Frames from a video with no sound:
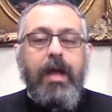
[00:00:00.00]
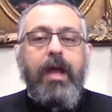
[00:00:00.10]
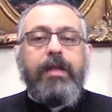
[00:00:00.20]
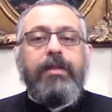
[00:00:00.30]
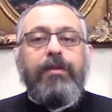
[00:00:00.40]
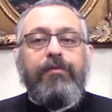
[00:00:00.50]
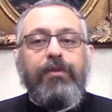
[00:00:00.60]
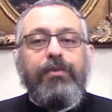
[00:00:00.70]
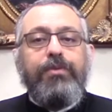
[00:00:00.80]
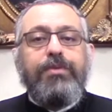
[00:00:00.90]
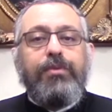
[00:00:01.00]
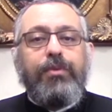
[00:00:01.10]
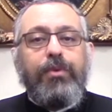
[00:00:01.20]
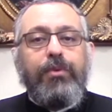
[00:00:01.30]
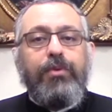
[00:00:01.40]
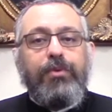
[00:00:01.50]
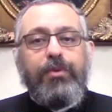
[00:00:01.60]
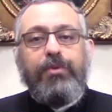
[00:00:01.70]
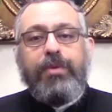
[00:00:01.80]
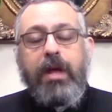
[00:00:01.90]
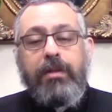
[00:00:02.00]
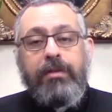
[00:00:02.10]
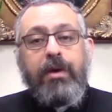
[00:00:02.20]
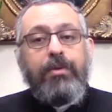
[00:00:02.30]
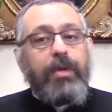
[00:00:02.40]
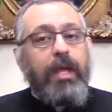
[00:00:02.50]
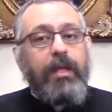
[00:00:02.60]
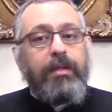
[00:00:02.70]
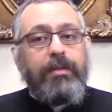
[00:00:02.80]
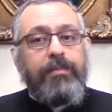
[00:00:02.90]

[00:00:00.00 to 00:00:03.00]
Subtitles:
and refuse to go through the narrow gate